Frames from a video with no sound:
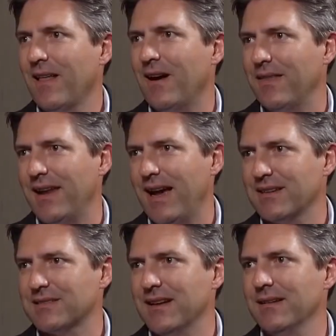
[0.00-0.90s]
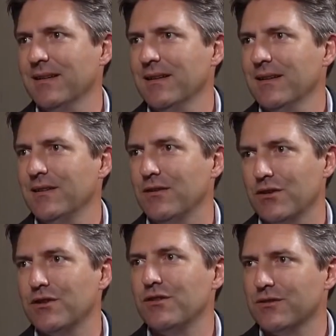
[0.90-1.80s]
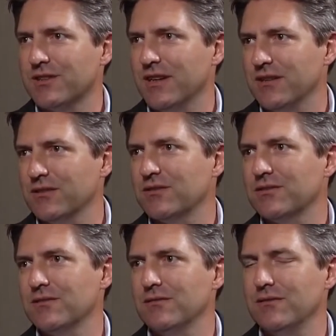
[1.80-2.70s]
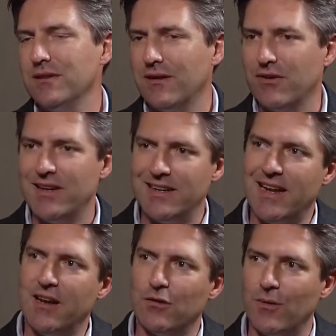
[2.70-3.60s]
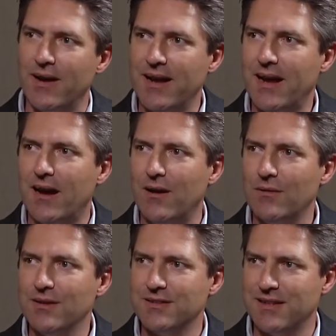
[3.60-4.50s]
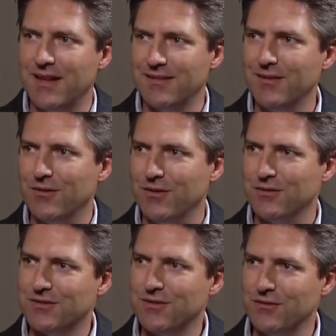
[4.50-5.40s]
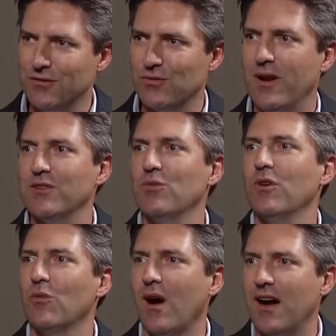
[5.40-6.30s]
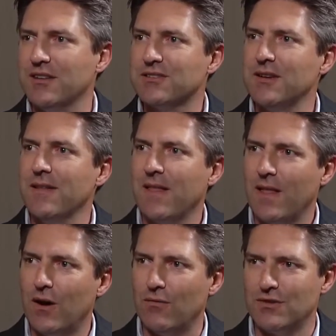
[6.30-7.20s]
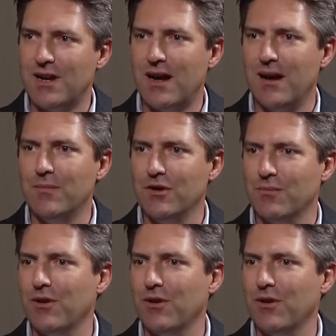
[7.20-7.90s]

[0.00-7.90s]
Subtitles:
on that asset. The good news is every indicator right now is that those rents will rise over time, but you're